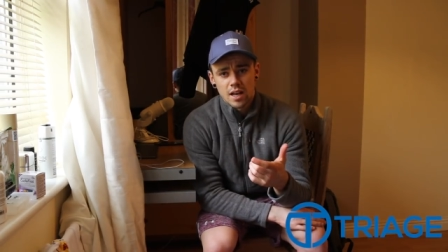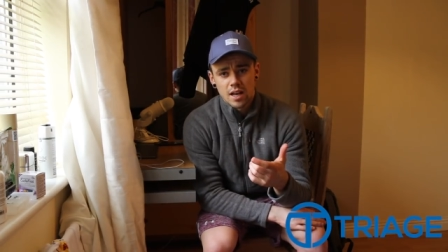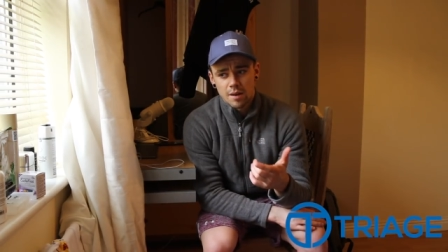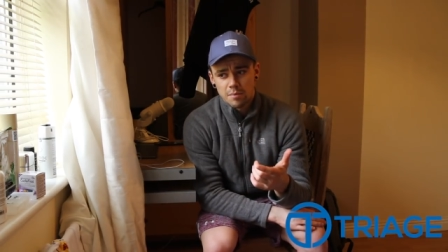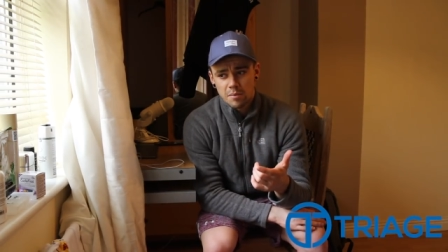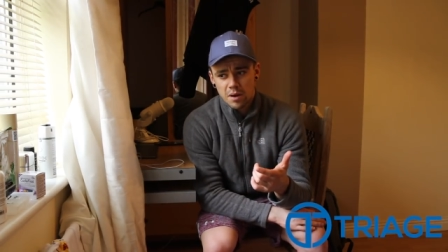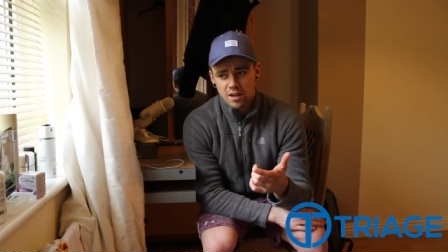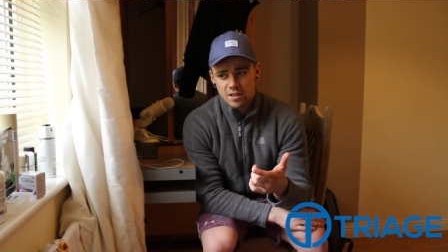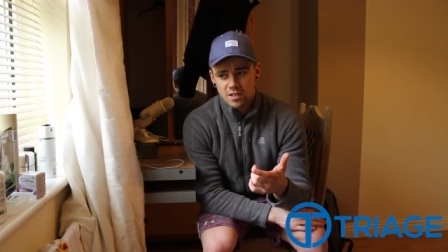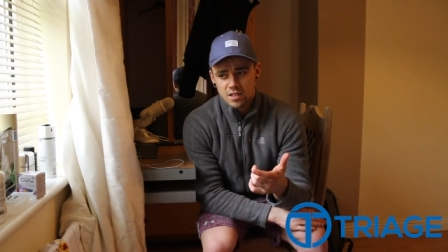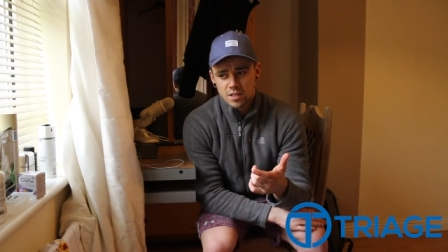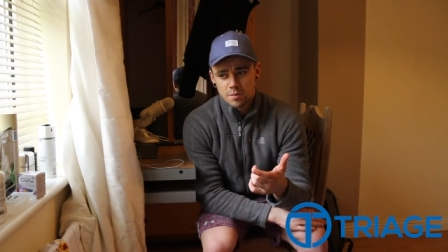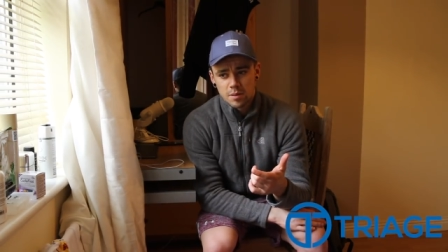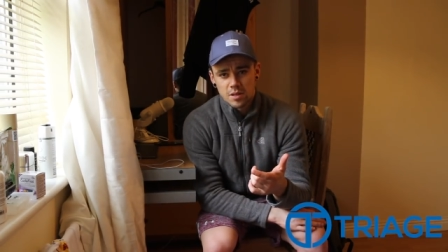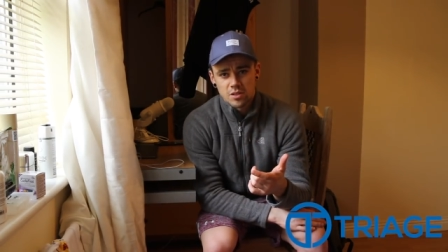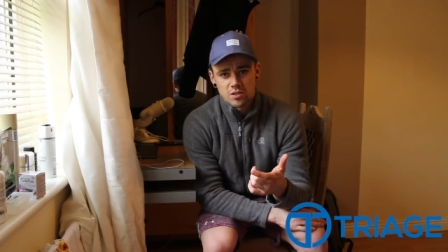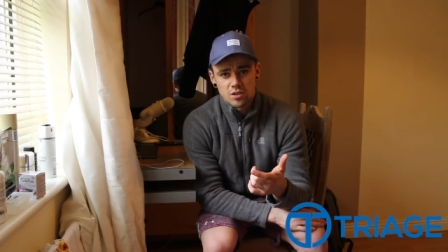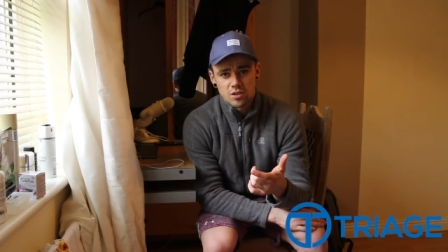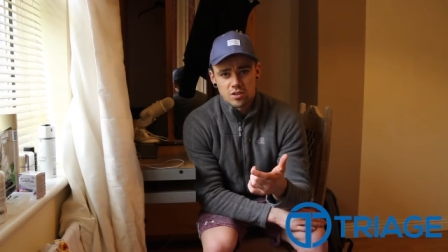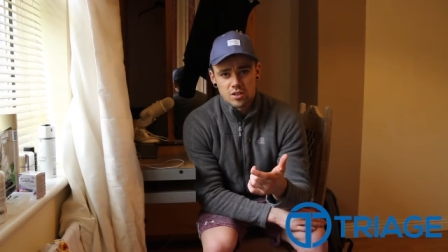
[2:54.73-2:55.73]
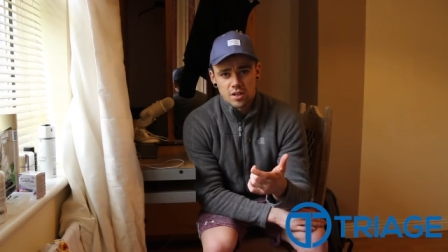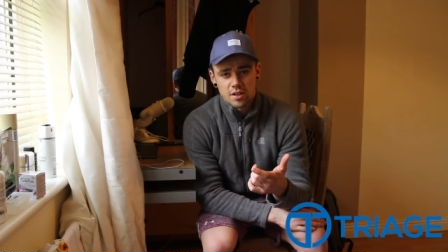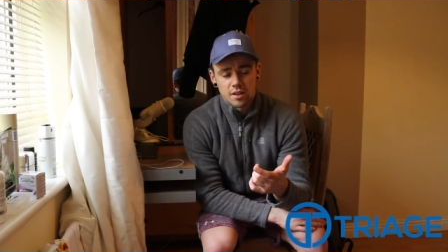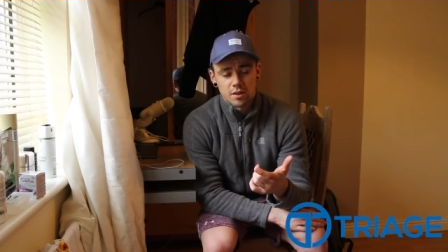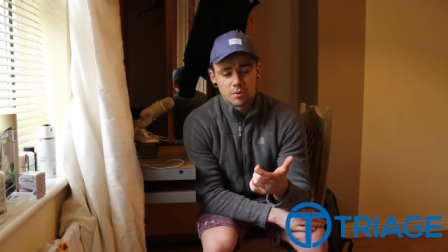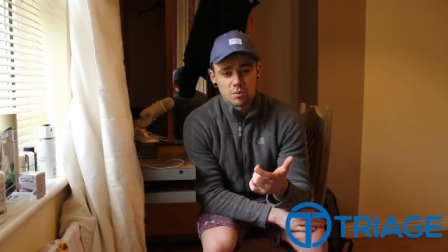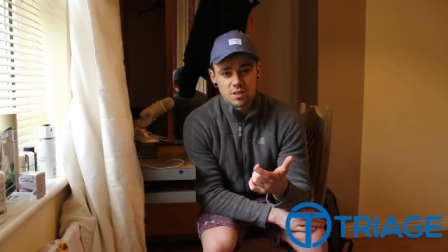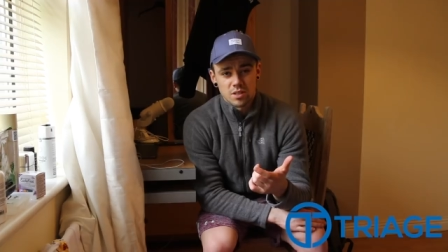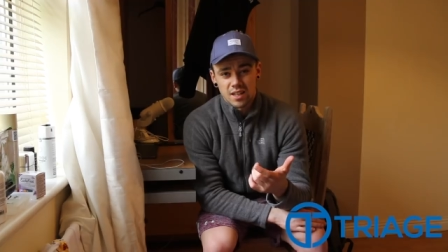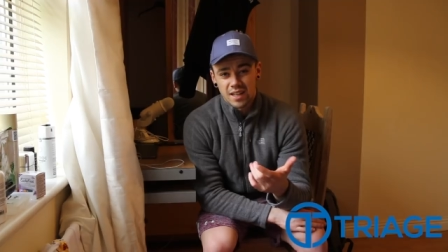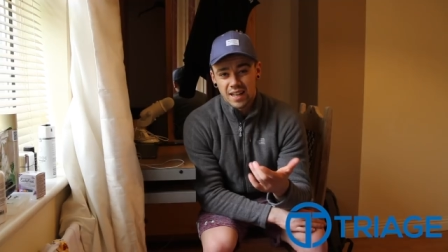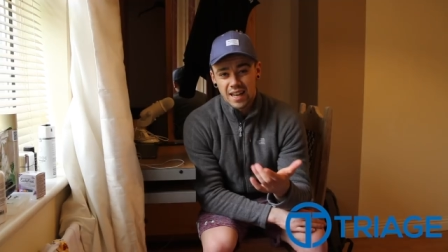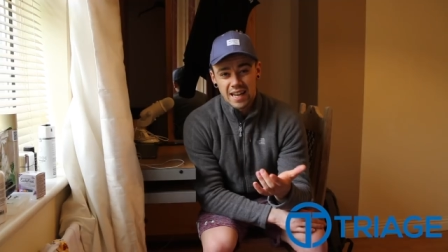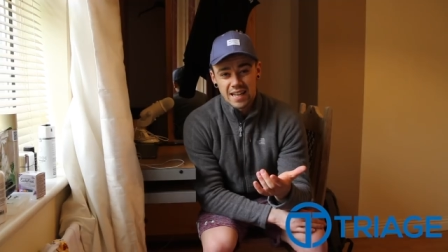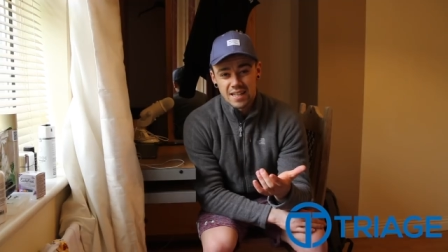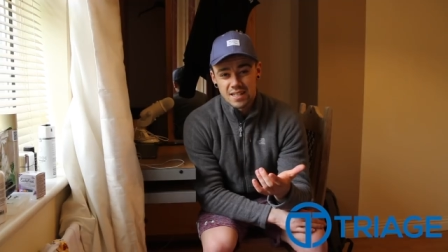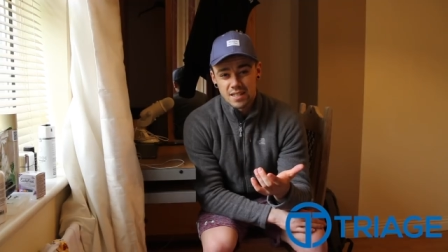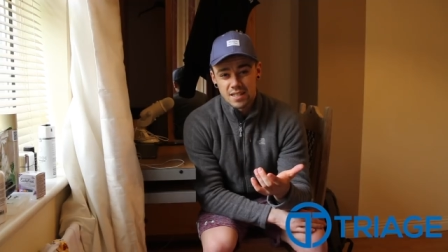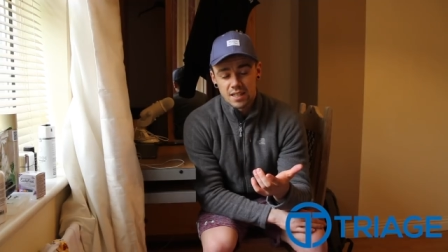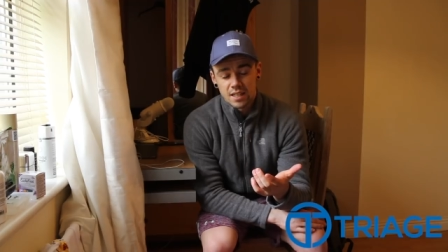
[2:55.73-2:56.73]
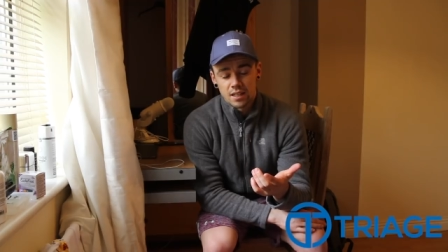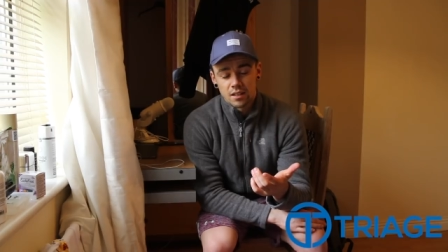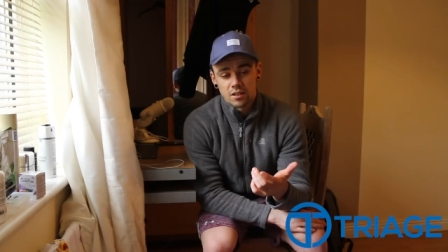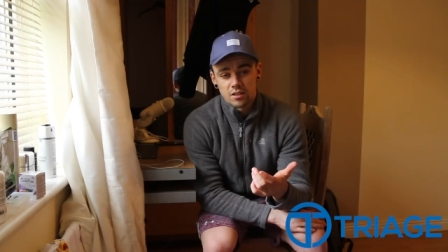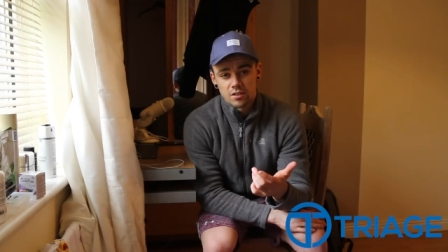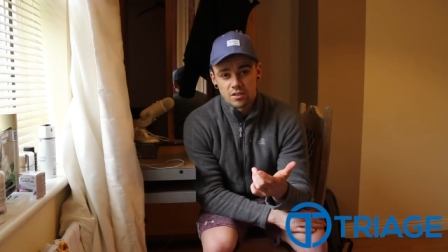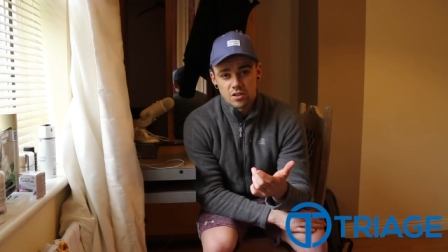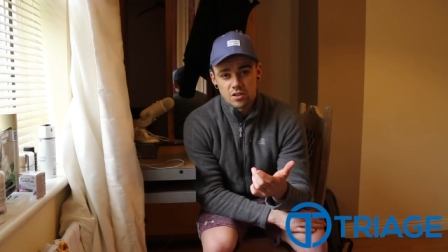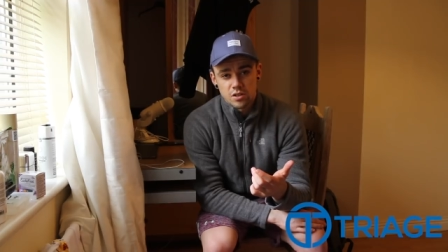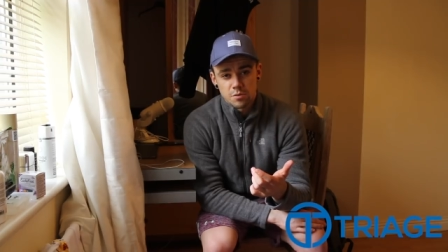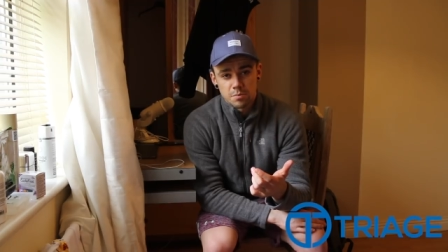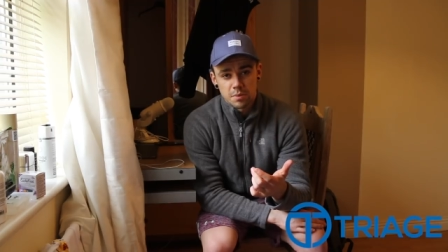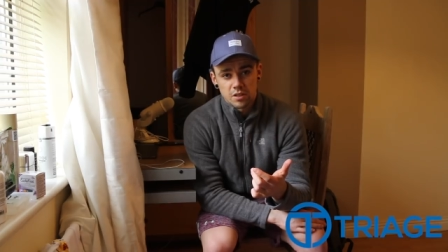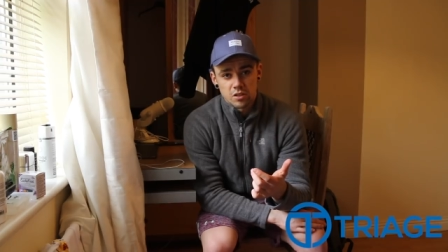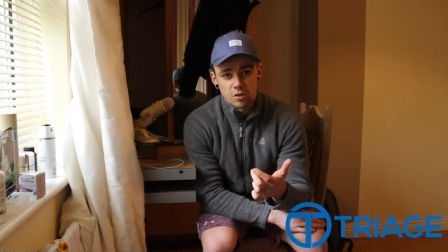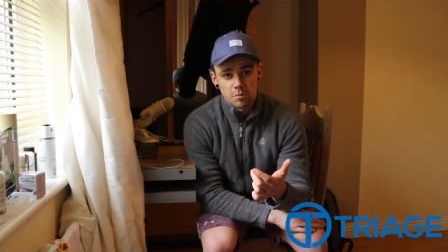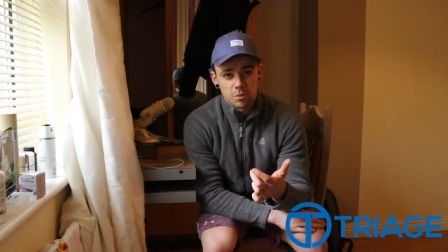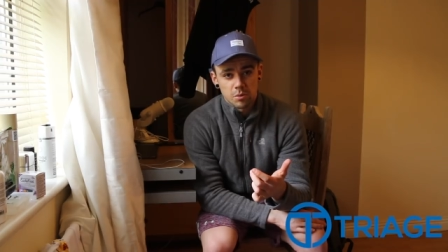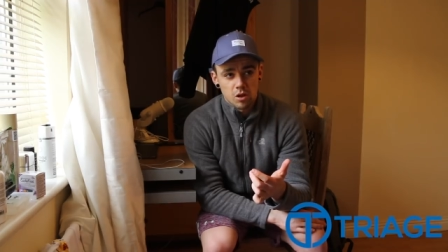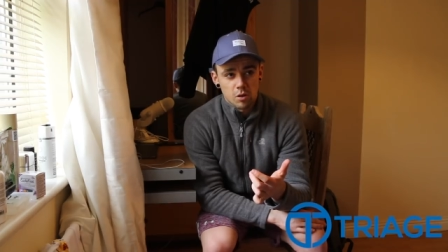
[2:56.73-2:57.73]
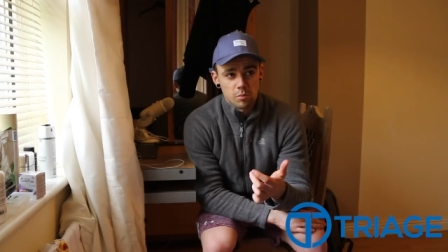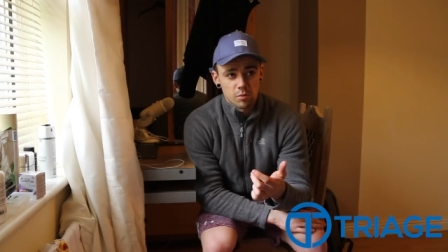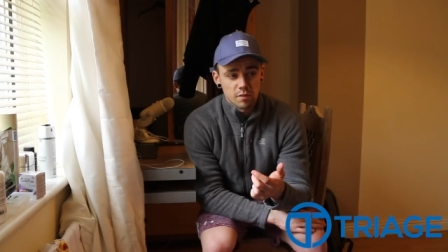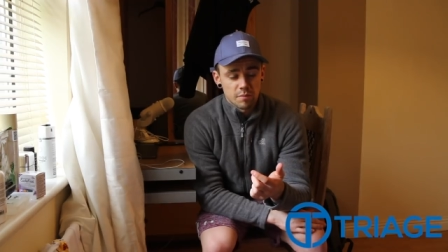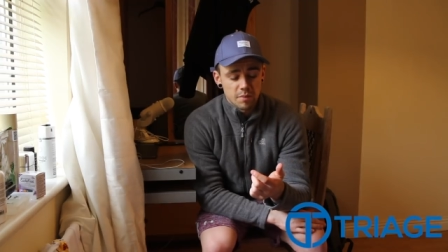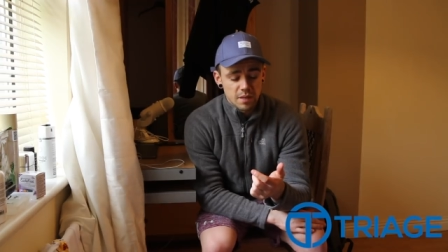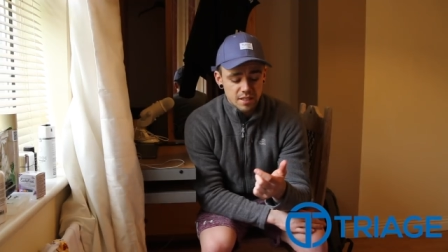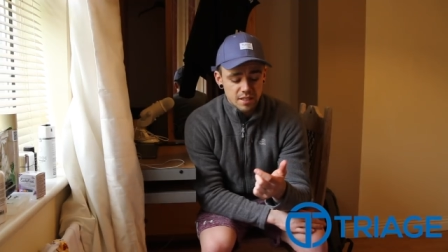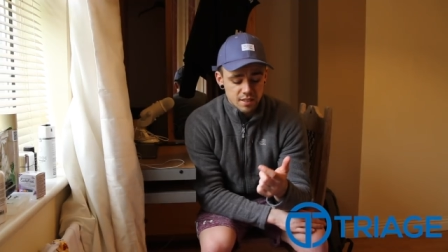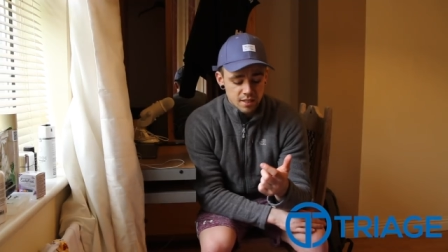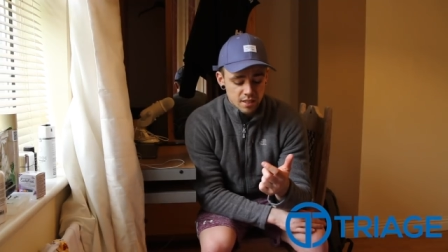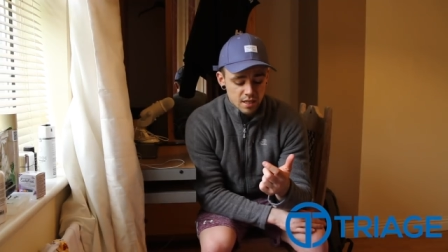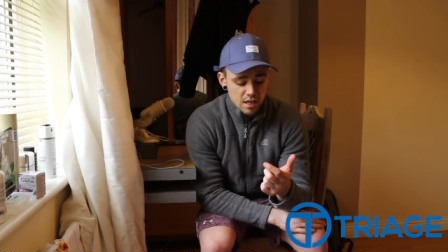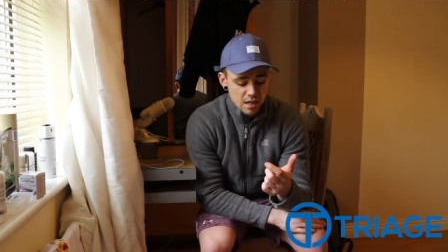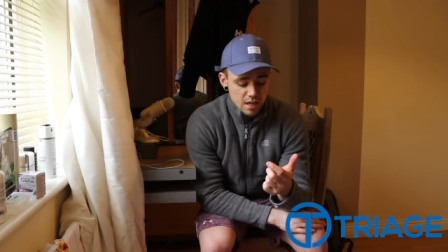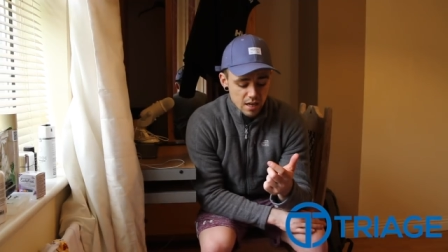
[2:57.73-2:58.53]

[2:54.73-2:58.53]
and Marks and Spencer's I think was like 18 because I just picked up a couple of bits.